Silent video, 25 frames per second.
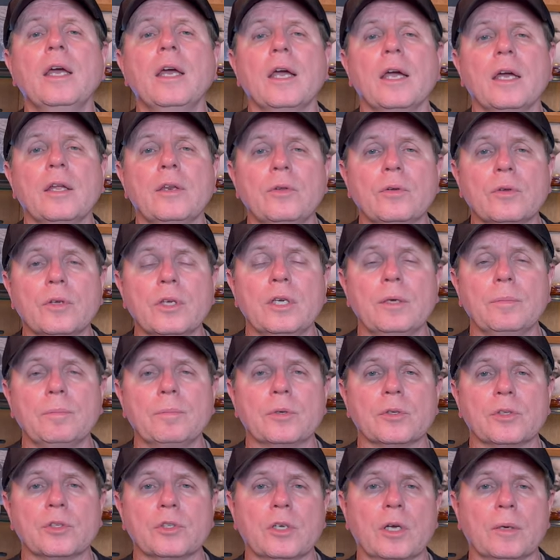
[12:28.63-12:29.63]
and you keep
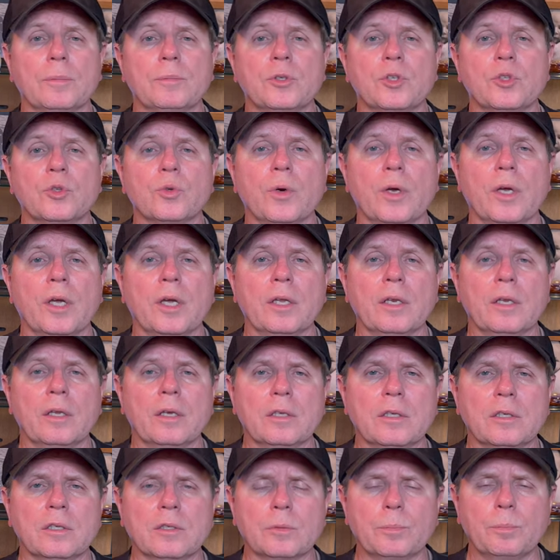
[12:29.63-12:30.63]
the substrate
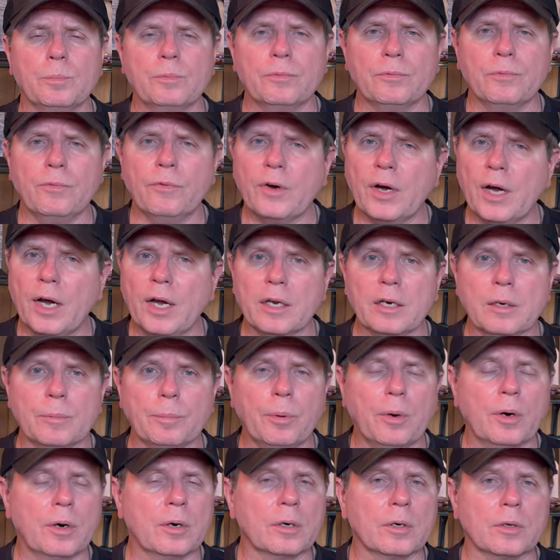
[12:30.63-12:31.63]
as fine of
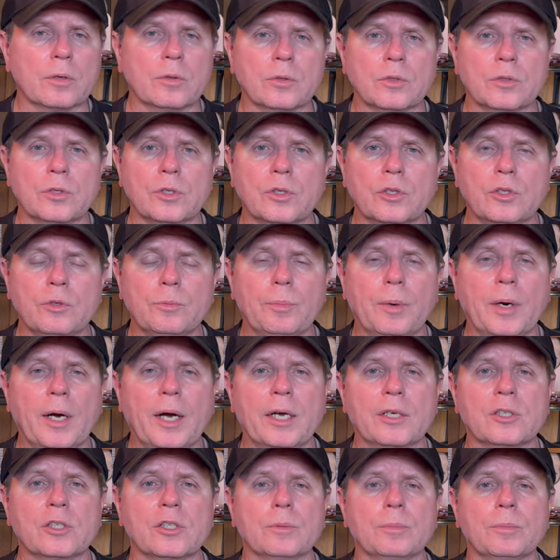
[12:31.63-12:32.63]
particles as you
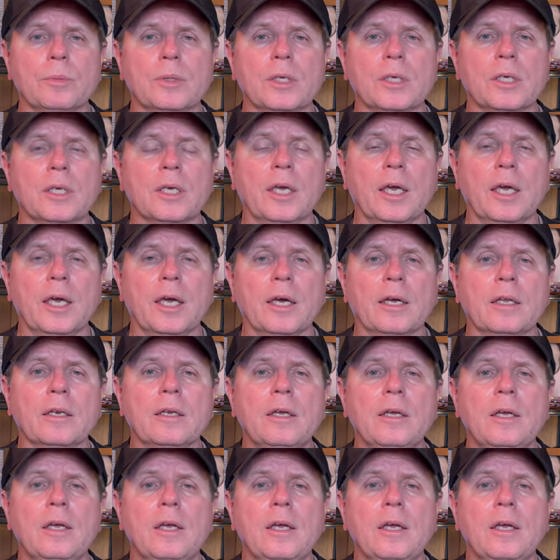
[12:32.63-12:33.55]
possibly can,